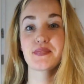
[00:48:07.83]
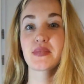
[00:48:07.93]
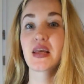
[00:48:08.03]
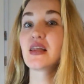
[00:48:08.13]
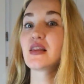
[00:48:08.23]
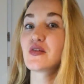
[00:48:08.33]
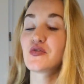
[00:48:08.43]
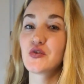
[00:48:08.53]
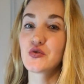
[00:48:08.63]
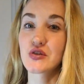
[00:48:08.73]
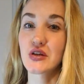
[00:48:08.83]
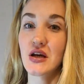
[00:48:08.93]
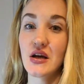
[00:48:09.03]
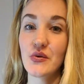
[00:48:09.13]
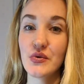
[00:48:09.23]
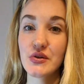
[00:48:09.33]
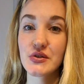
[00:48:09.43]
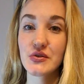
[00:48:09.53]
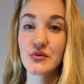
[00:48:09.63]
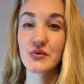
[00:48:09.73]
in the future, I want
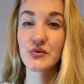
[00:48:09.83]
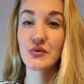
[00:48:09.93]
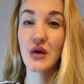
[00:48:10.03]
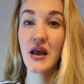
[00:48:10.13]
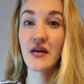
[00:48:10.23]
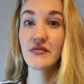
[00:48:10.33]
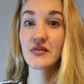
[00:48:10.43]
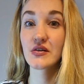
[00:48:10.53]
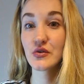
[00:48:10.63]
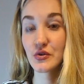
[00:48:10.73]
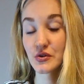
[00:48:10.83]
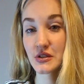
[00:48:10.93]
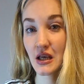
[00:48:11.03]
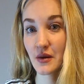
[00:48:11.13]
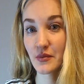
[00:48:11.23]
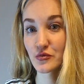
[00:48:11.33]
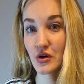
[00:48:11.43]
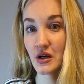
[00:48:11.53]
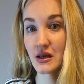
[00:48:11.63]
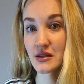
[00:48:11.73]
to have a good camera,
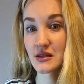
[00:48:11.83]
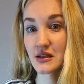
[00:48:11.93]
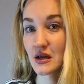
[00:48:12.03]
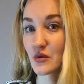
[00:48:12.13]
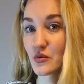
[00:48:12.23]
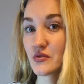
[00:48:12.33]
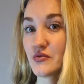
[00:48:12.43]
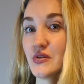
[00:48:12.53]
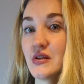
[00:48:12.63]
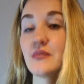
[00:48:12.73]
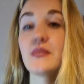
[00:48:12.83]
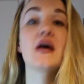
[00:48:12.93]
and then I will film.